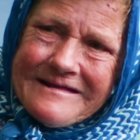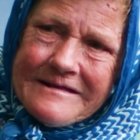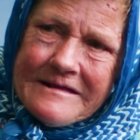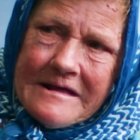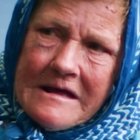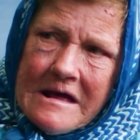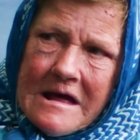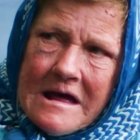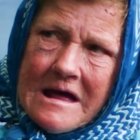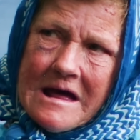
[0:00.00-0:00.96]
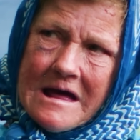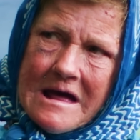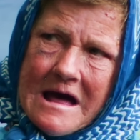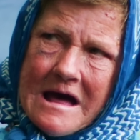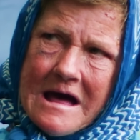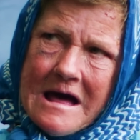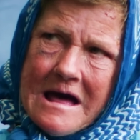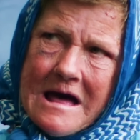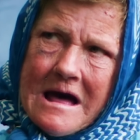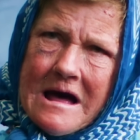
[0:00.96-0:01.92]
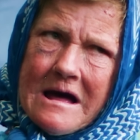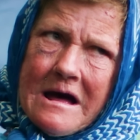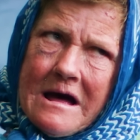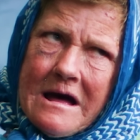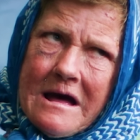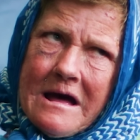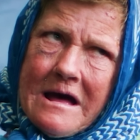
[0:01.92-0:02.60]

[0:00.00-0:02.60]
Nobody speaks.